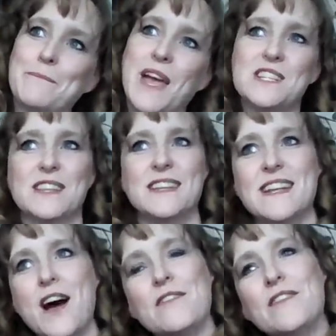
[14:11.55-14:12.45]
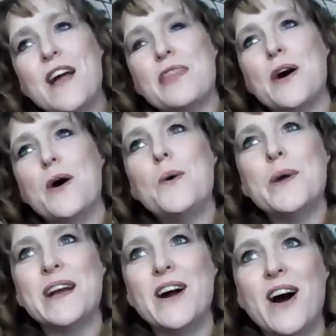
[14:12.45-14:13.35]
I took the day off, the whole
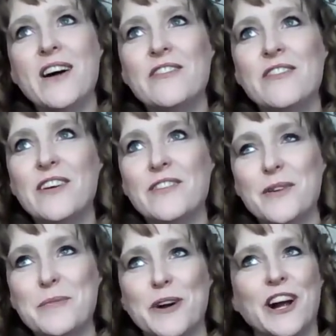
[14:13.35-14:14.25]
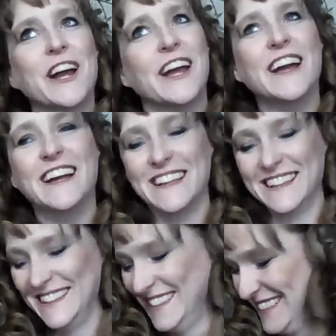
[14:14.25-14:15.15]
week off from work.
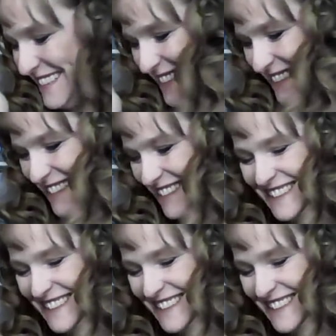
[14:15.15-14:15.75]
And